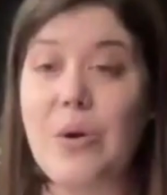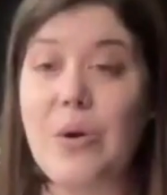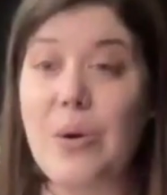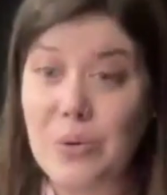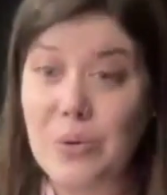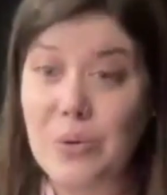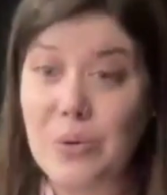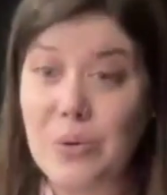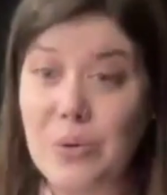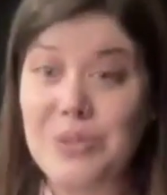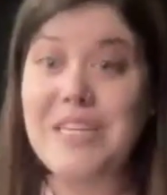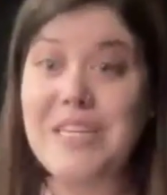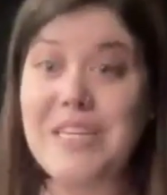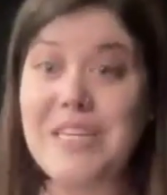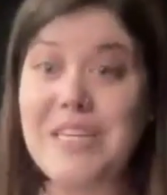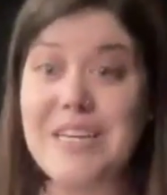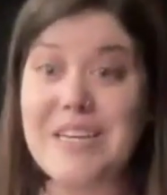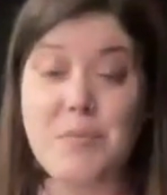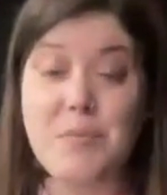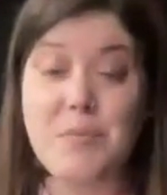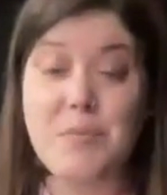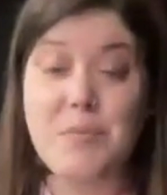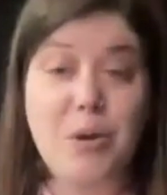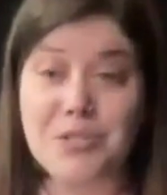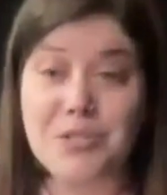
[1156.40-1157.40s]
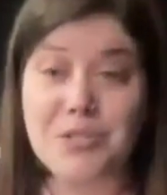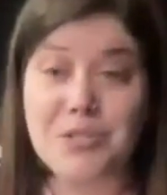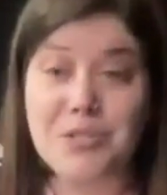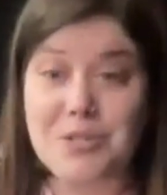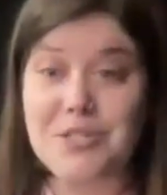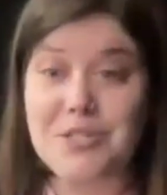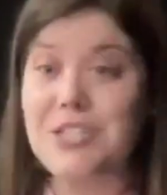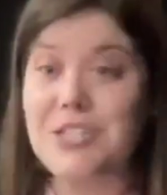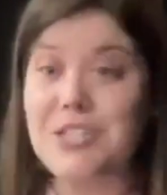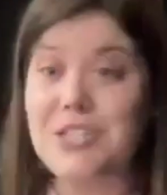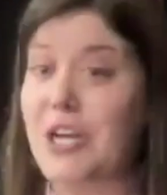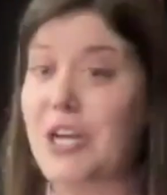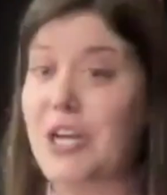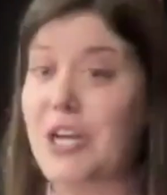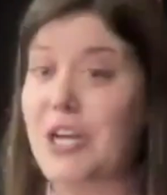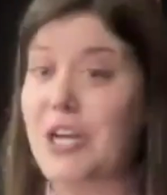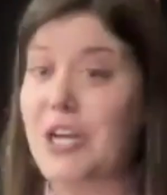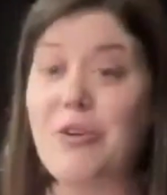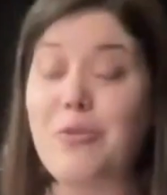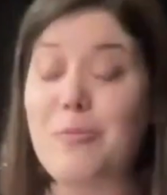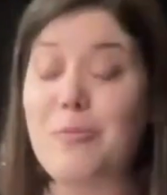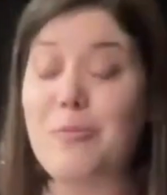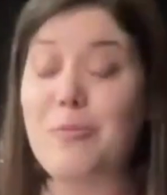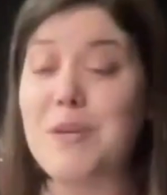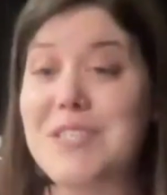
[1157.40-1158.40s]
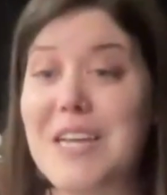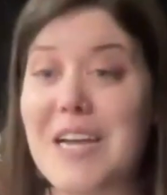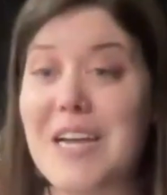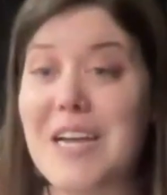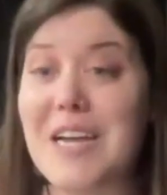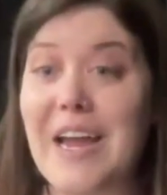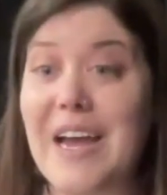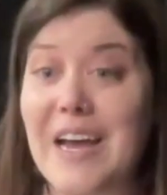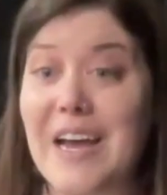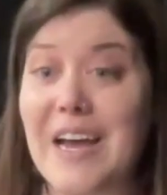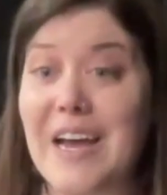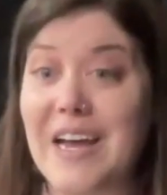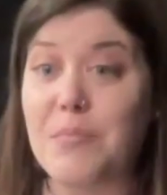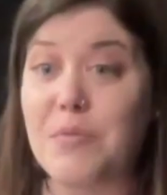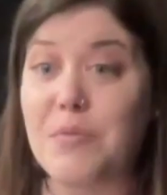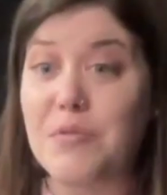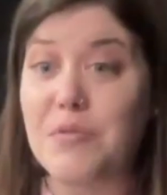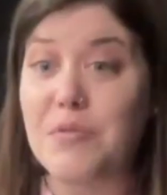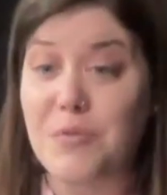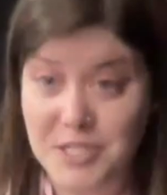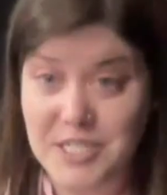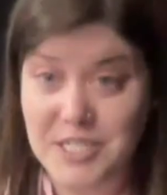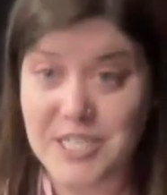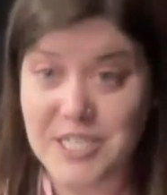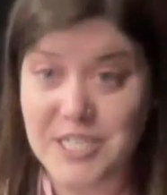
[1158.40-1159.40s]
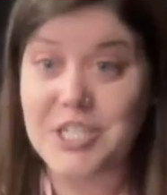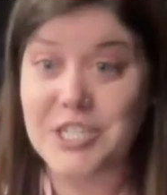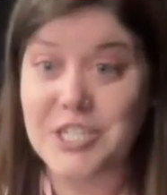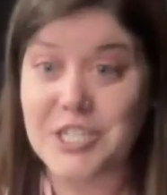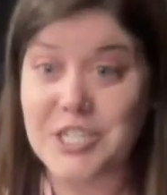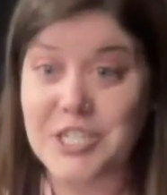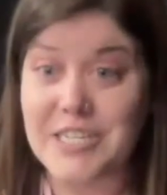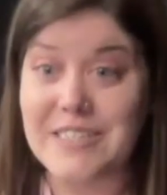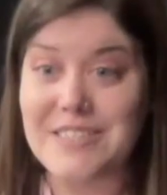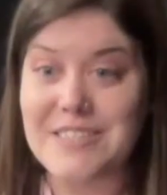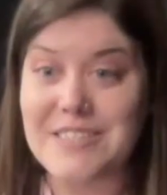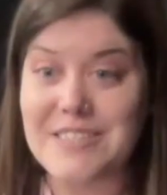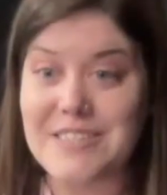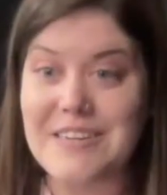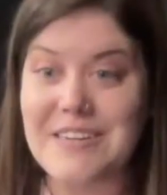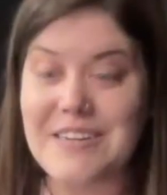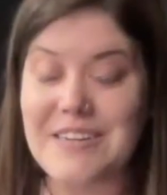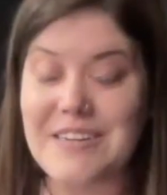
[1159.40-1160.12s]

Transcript: only exposure to general music I had before teaching it.